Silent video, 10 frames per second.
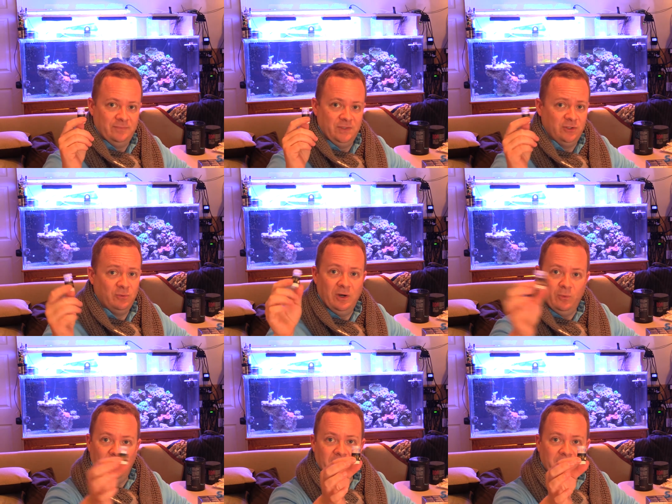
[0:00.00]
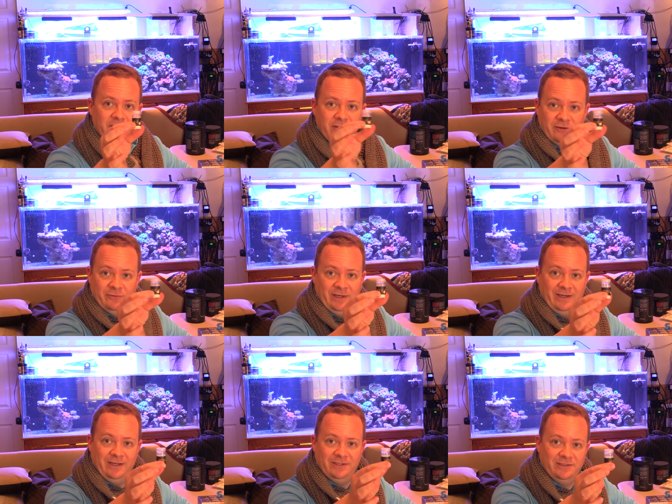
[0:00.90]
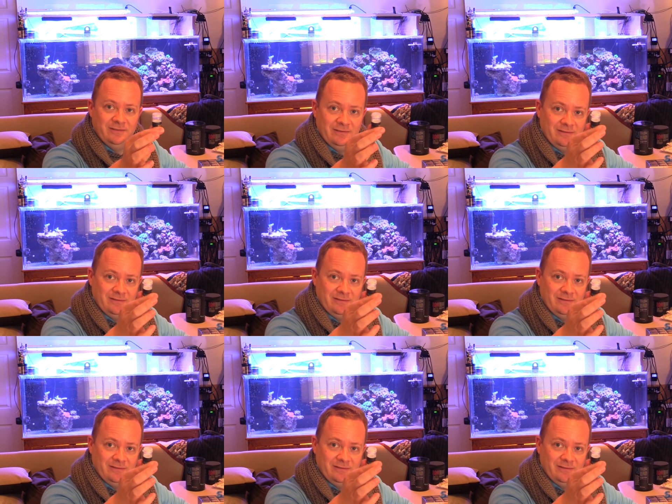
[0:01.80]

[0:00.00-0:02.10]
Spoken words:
You don't want water in your reagent,